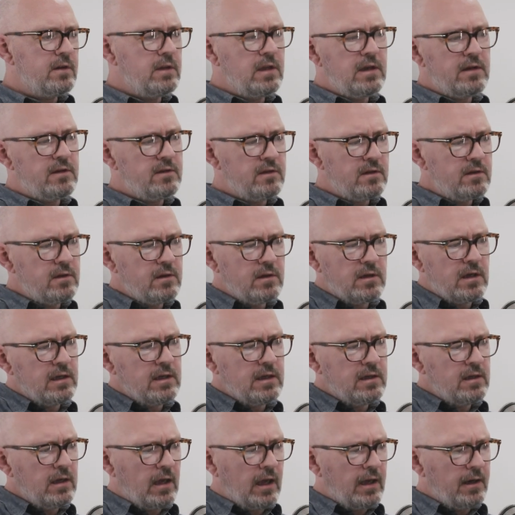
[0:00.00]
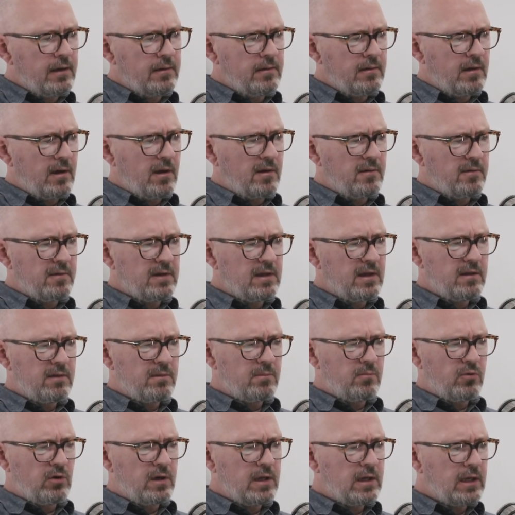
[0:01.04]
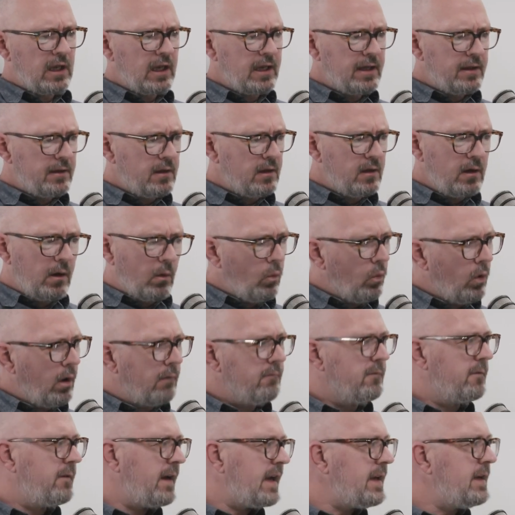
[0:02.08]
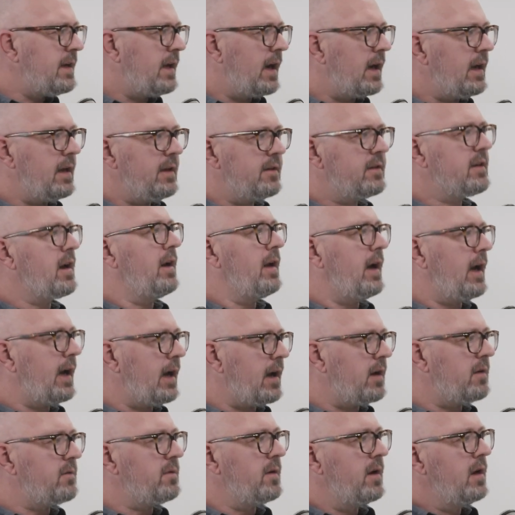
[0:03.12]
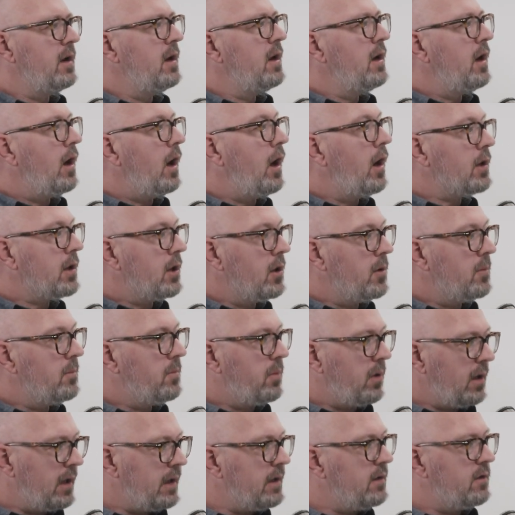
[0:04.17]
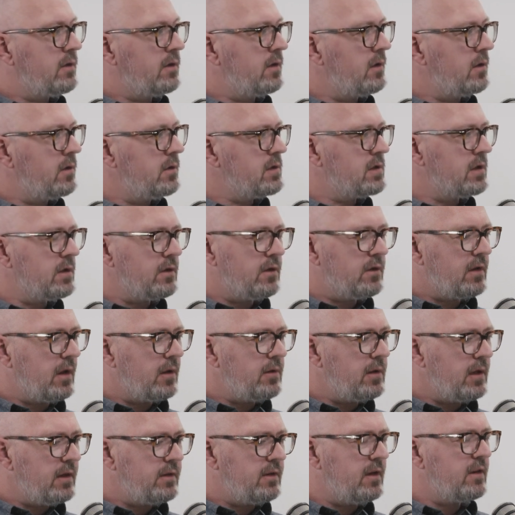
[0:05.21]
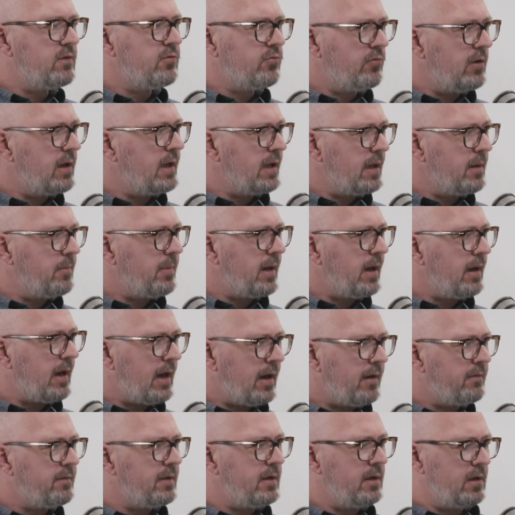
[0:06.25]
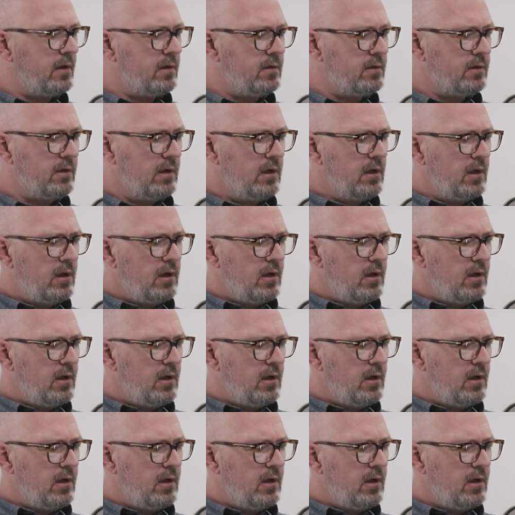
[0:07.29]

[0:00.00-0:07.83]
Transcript: in this, and I think it's pretty clear that not one vendor is going to have a complete solution. So this is really about having those